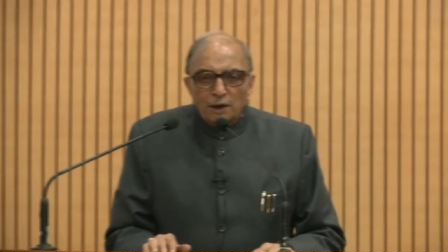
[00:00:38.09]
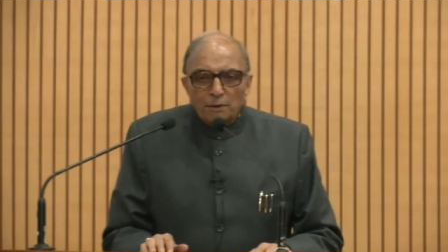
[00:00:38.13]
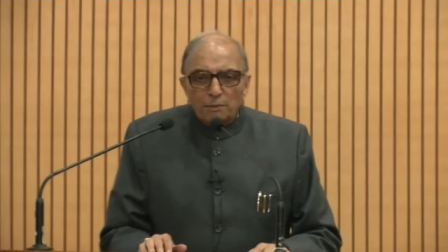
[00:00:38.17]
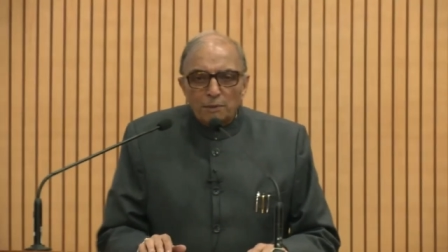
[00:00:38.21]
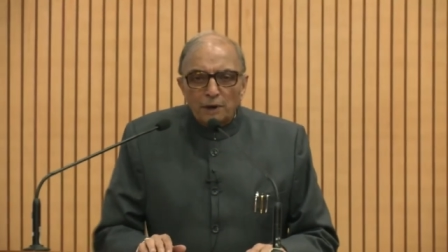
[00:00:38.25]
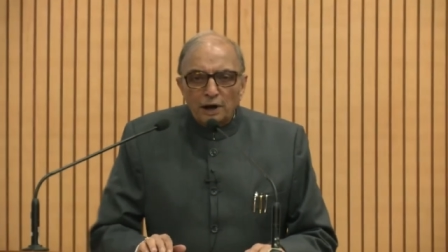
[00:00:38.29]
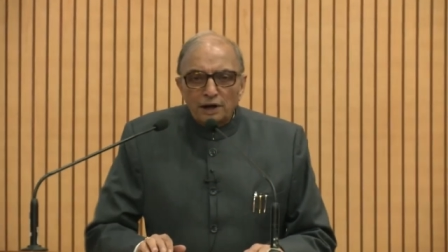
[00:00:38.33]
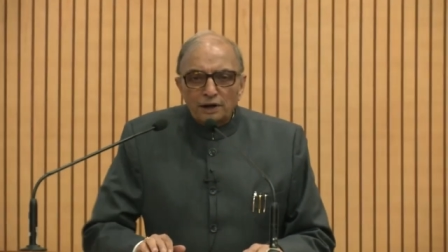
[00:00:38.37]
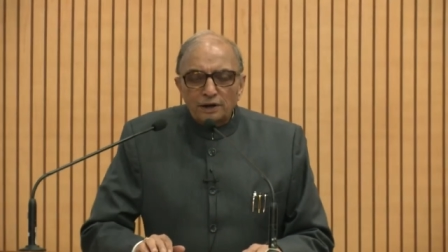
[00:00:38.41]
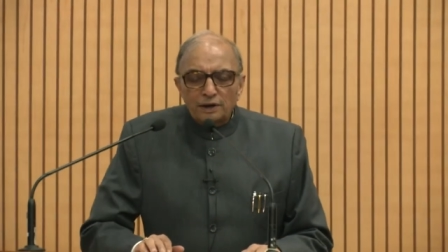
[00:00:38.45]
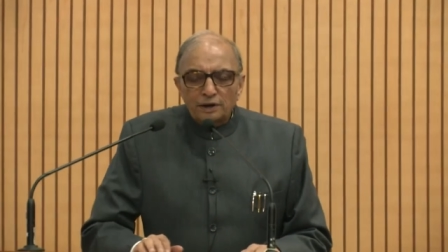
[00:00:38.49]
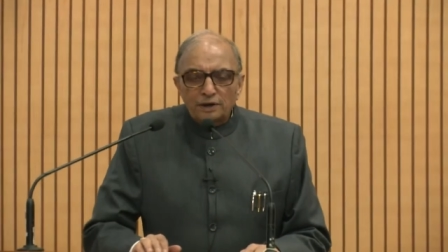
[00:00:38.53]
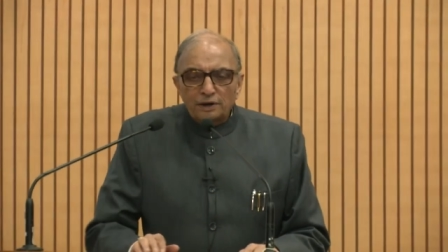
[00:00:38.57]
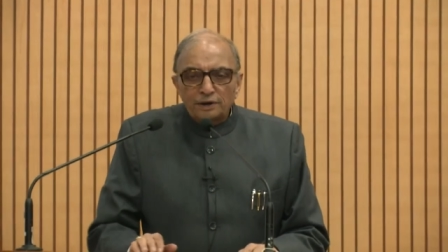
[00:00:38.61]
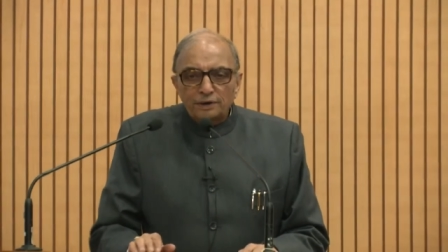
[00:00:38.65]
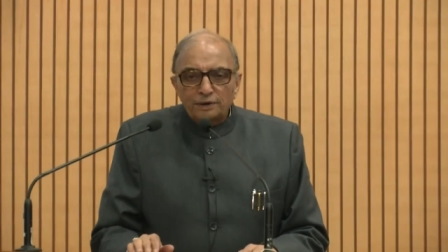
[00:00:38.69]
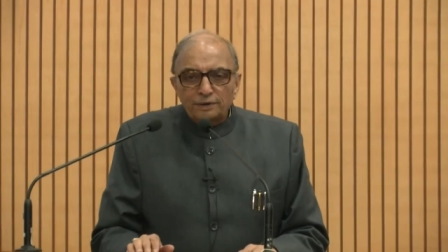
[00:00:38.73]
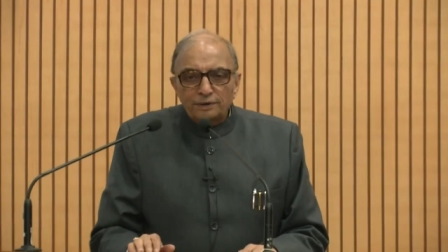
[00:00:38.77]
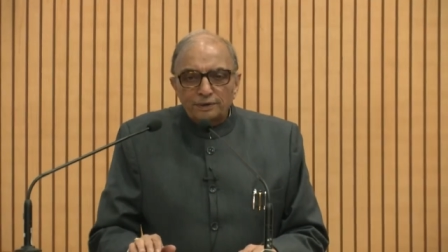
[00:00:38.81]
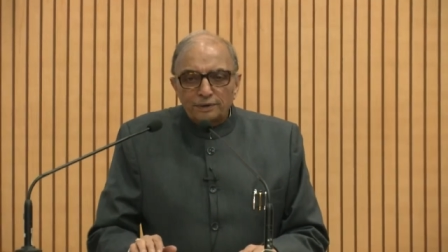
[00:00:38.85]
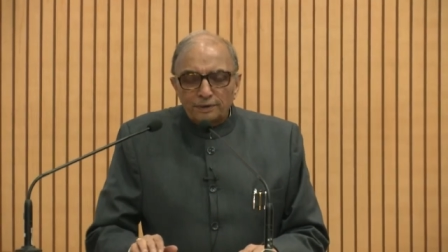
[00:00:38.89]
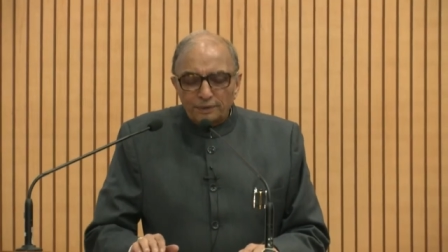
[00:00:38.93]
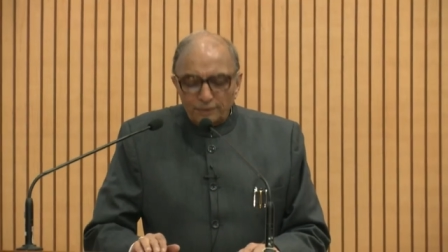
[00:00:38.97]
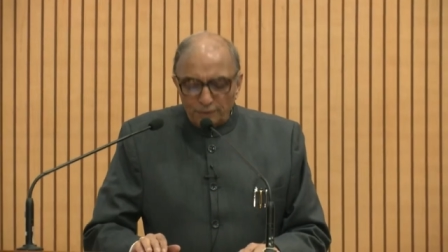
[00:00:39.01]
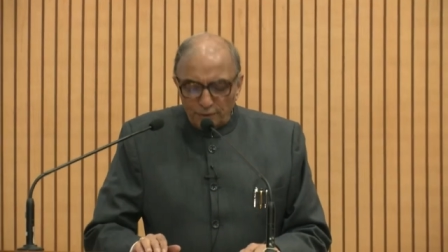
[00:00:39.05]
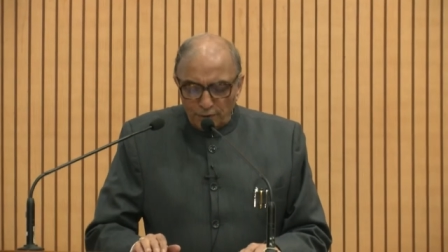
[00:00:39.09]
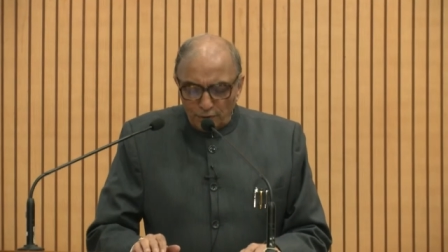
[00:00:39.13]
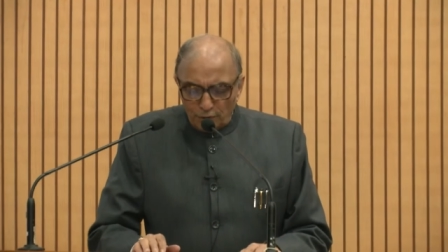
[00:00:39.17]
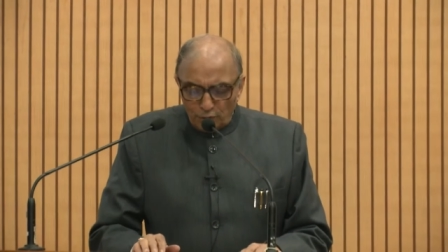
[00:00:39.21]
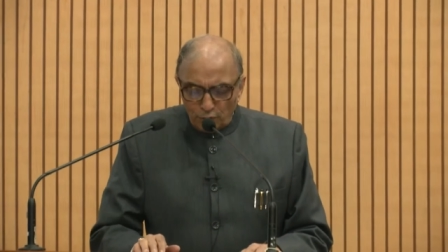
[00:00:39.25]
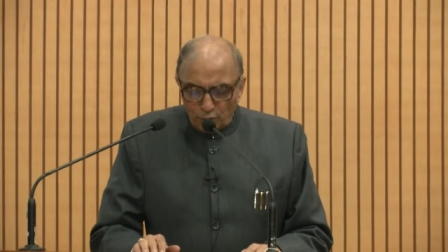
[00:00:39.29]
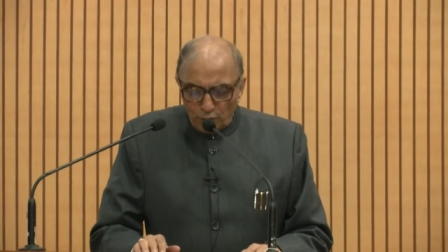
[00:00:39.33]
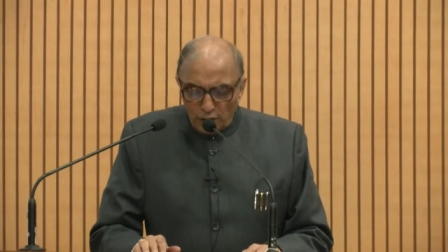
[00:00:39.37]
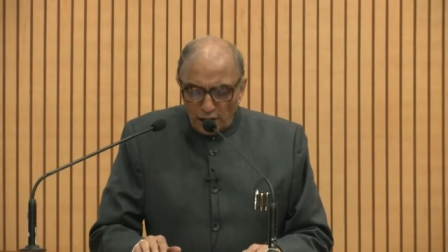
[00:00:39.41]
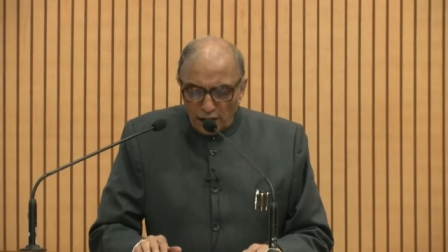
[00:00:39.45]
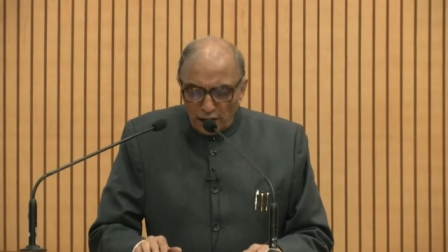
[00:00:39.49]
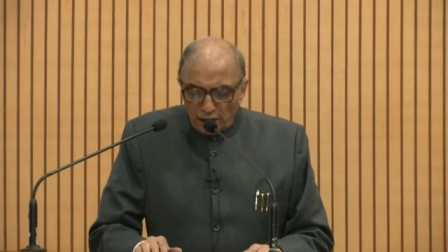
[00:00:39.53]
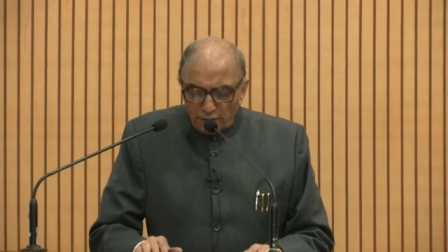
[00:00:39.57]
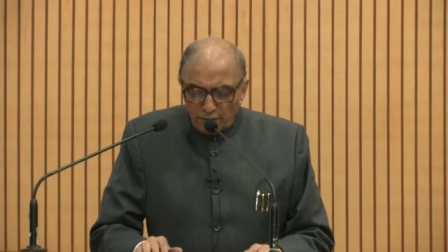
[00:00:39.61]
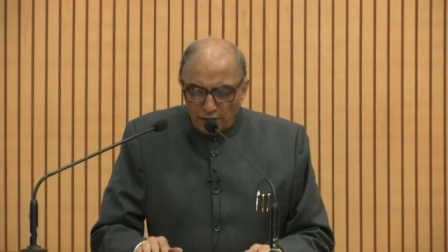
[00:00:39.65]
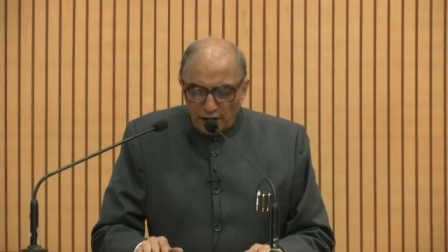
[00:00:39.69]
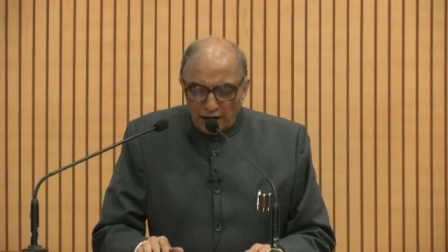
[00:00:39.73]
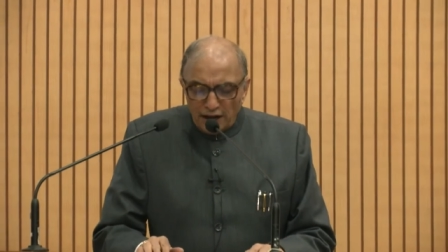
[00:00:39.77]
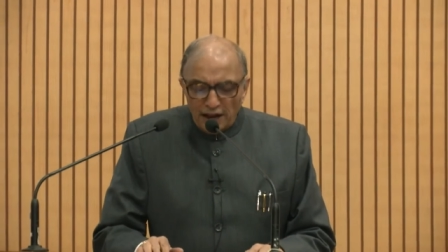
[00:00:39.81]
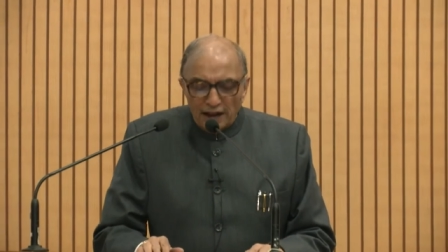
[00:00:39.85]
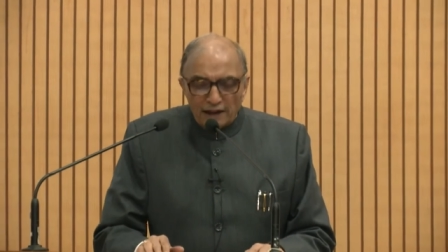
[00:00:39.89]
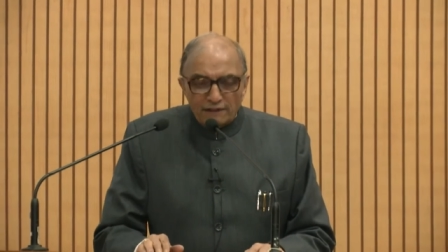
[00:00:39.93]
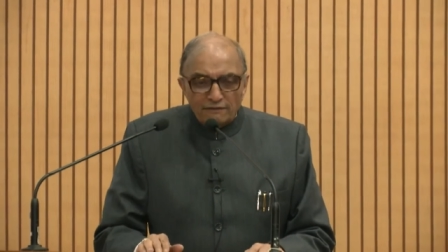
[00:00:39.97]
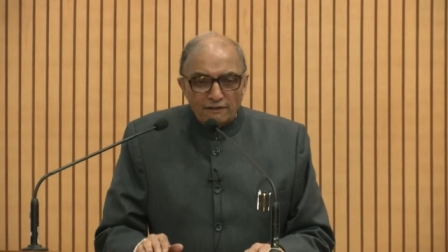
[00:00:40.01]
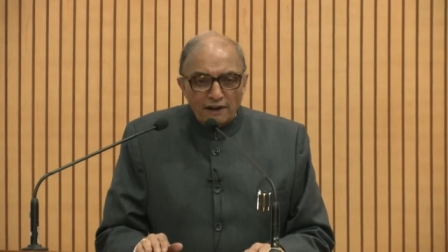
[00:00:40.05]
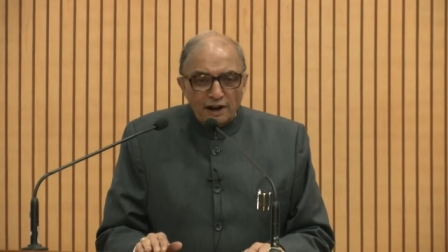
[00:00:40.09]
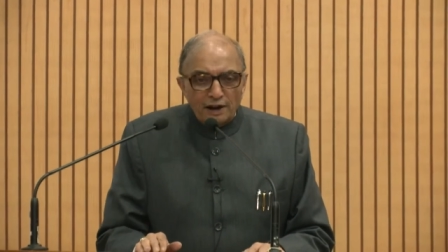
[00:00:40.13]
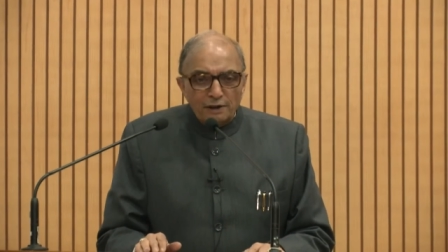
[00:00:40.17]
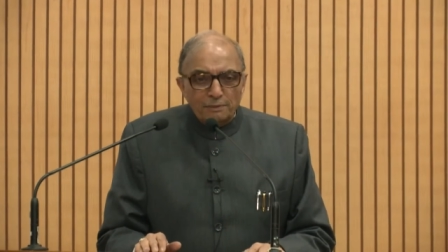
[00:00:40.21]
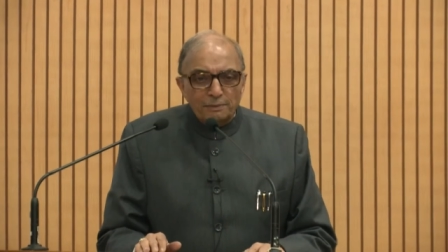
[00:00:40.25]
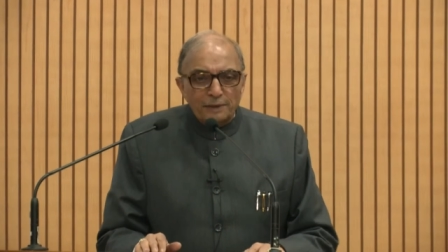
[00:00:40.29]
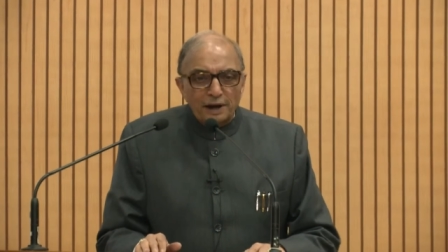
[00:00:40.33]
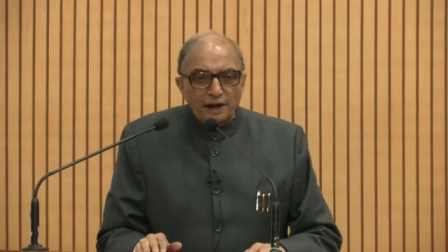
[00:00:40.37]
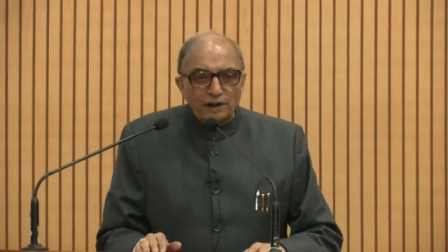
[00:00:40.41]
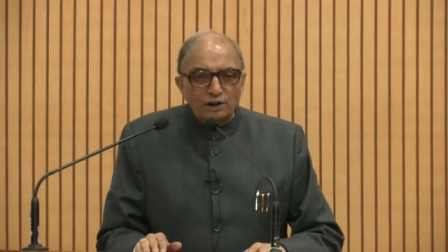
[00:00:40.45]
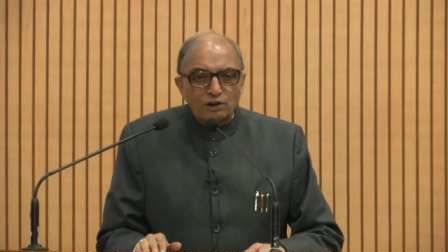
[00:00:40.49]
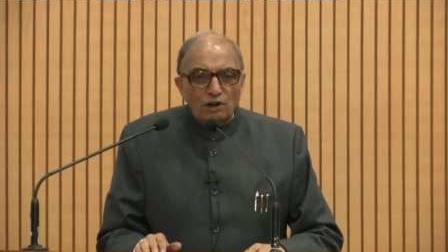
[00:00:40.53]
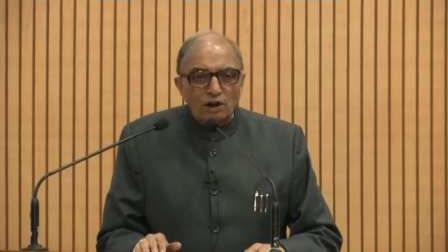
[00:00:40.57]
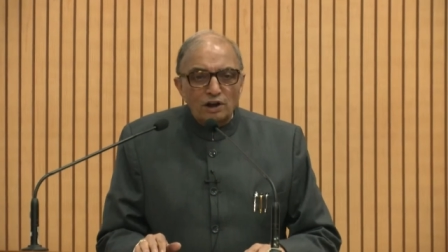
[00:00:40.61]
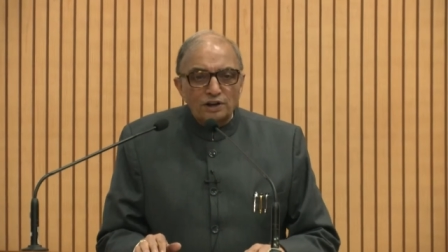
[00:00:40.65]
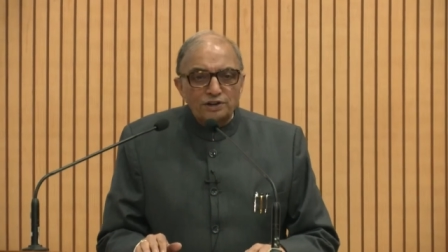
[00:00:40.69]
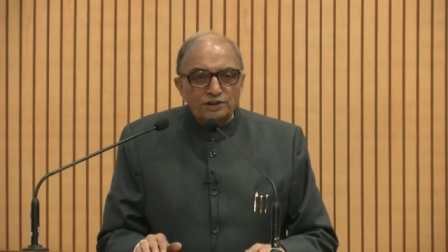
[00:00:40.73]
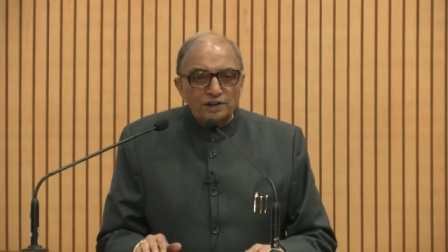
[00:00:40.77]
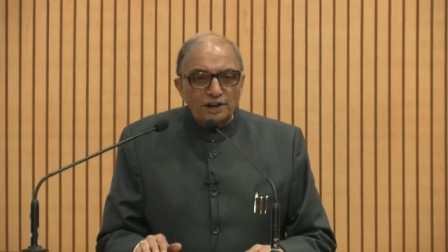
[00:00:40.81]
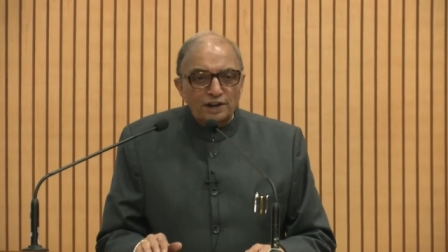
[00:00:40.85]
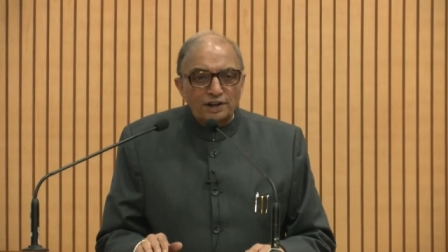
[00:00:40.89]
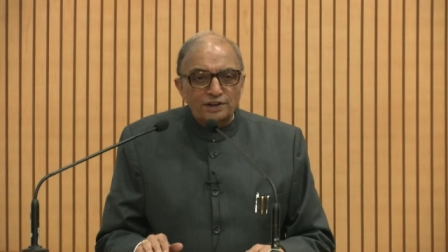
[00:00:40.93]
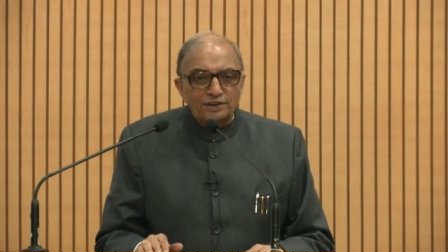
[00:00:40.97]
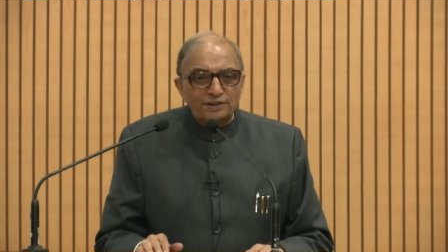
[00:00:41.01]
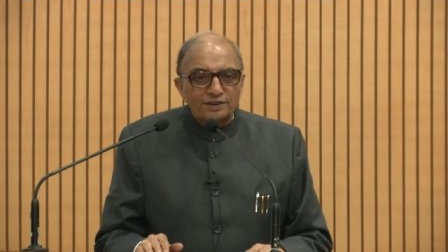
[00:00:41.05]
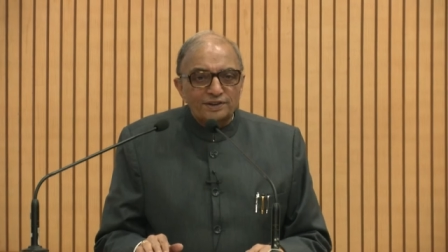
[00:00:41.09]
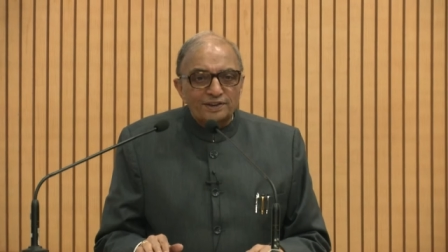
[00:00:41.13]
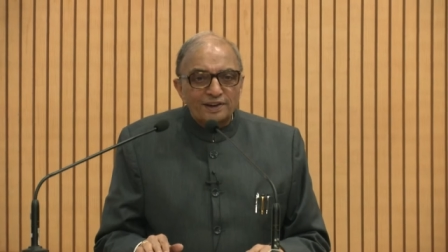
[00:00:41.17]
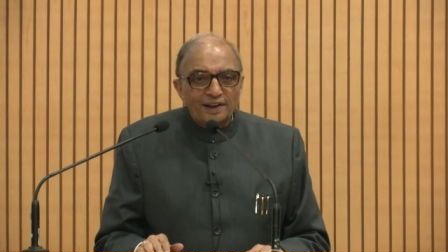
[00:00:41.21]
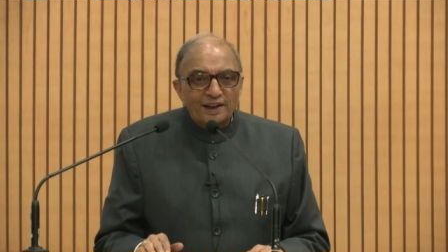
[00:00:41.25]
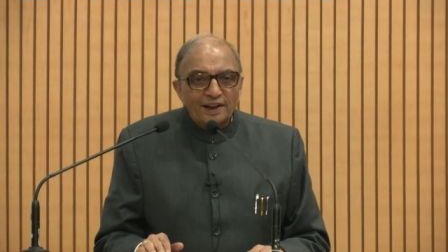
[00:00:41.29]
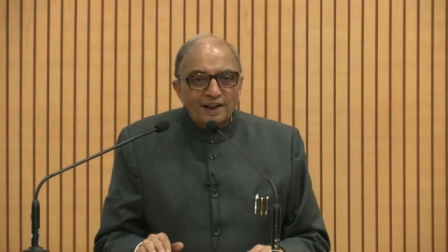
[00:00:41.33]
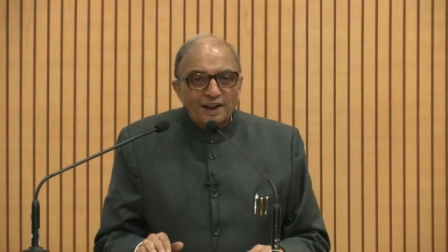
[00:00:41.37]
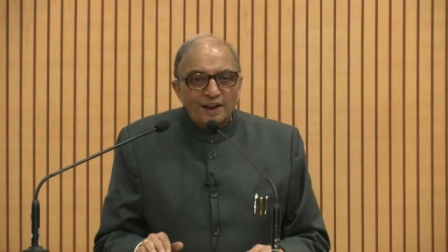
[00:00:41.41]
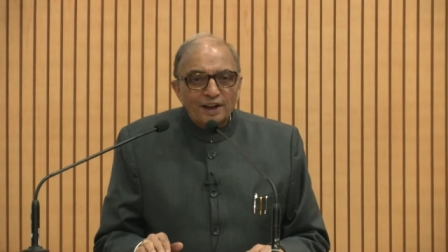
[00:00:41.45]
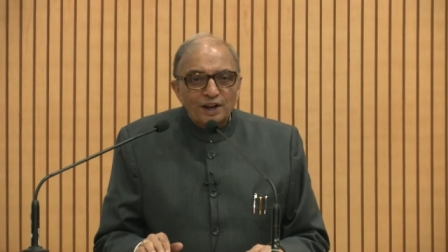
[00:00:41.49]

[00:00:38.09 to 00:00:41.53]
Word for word: but we are very environment conscious,